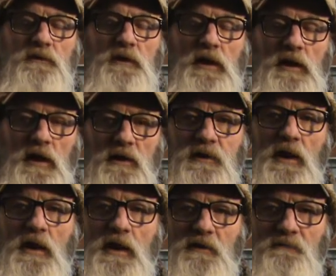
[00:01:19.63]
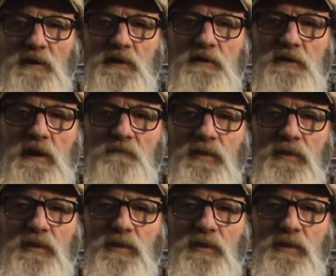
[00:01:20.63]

a lot of time and